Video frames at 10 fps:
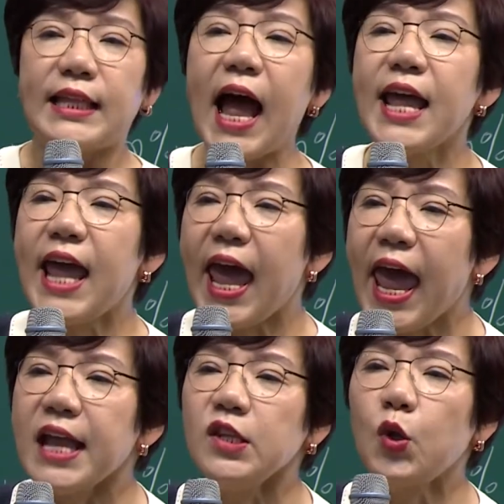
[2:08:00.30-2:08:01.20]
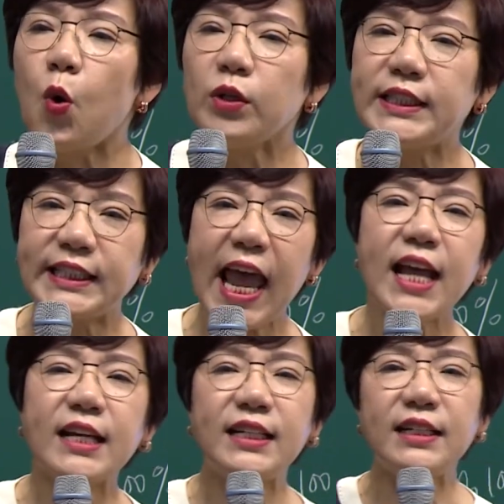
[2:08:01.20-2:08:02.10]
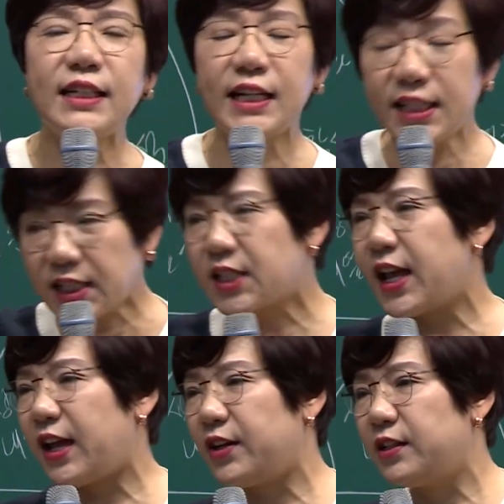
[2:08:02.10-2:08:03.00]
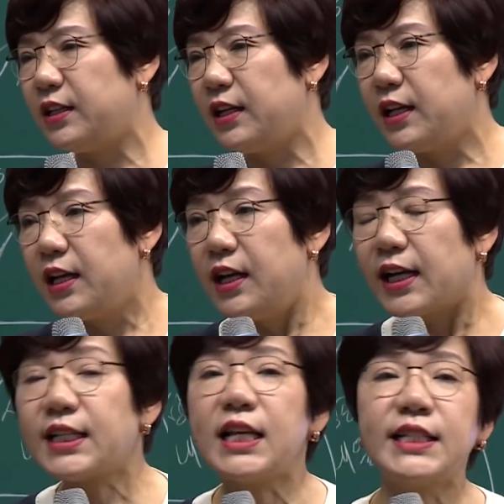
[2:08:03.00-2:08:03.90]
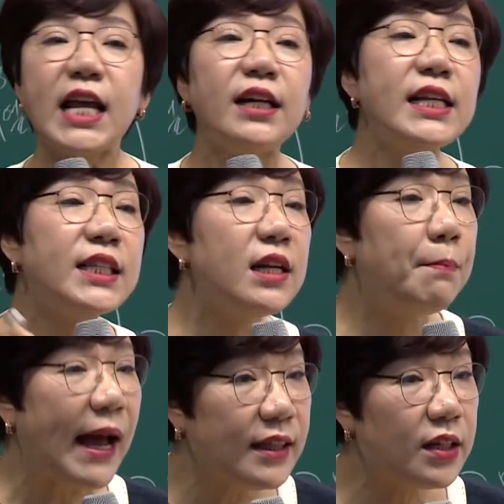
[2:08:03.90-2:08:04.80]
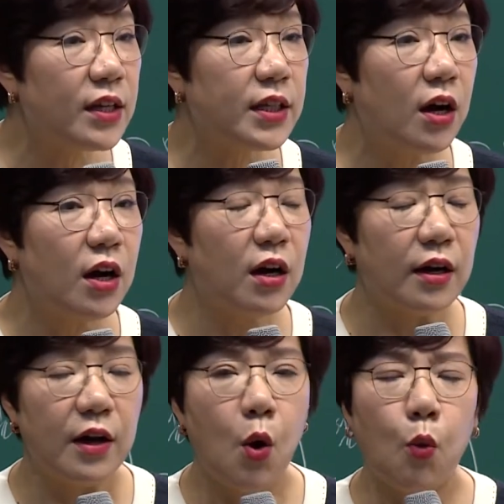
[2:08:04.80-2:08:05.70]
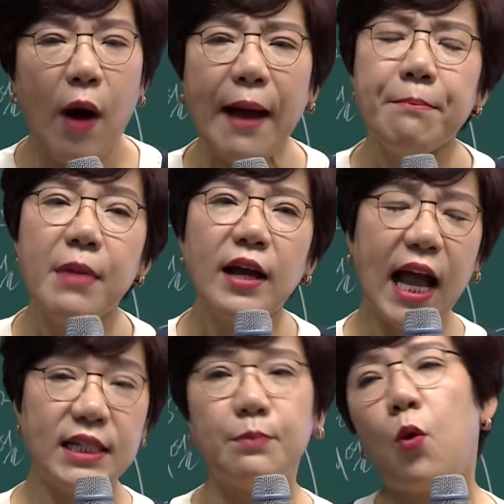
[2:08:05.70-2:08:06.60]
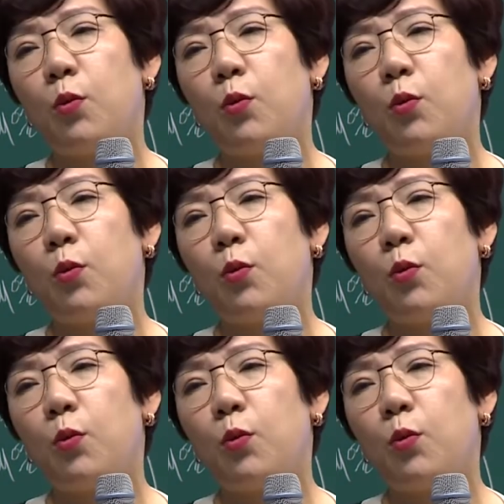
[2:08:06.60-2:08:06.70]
This will eventually help you succeed in the long run. That is why it is important to make this checklist,